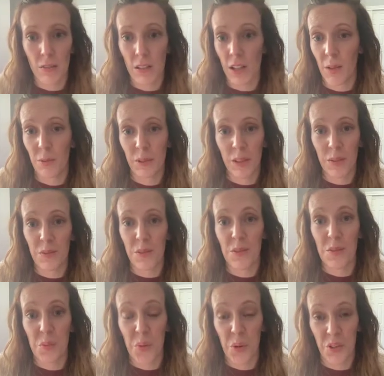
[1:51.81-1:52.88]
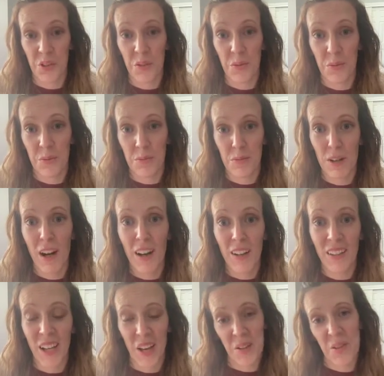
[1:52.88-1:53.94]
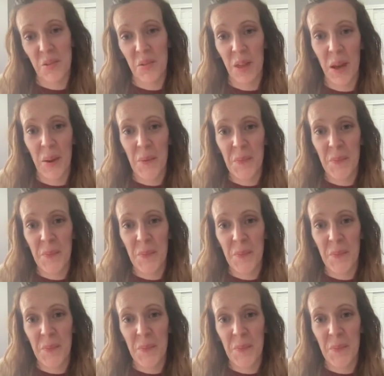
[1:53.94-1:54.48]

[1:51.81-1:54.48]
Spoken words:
And I would love to support you on how to do that.